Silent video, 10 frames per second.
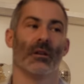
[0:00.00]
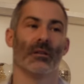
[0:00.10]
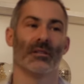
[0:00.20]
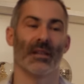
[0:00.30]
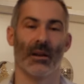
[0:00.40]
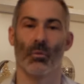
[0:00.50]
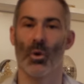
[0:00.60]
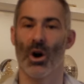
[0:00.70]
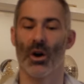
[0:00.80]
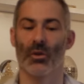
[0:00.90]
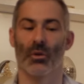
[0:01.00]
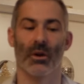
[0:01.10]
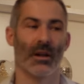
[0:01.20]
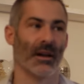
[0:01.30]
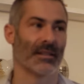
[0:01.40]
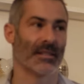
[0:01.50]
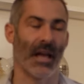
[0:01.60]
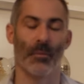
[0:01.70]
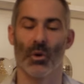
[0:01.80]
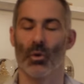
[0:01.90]
said a word or
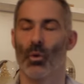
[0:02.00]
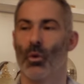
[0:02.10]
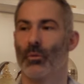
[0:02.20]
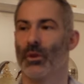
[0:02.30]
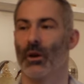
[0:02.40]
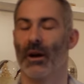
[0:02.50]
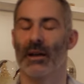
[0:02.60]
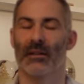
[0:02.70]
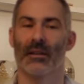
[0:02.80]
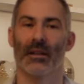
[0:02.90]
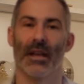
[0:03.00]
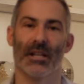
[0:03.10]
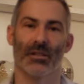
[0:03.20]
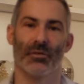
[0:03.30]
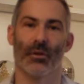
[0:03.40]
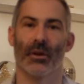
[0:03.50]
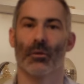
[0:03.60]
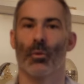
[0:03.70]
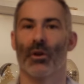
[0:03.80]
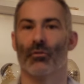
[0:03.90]
stammered, or I had an interview and
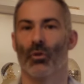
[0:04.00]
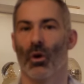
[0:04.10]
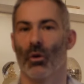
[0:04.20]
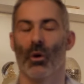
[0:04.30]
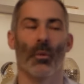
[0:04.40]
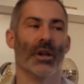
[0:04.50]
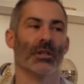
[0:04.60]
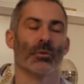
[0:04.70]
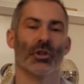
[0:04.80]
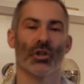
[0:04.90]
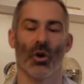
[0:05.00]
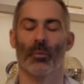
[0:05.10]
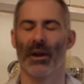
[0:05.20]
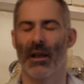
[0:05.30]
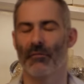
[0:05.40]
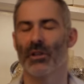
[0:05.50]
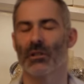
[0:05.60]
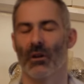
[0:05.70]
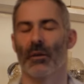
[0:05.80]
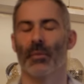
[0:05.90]
it went wrong, or went to a shop, and every
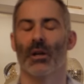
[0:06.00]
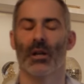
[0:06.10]
time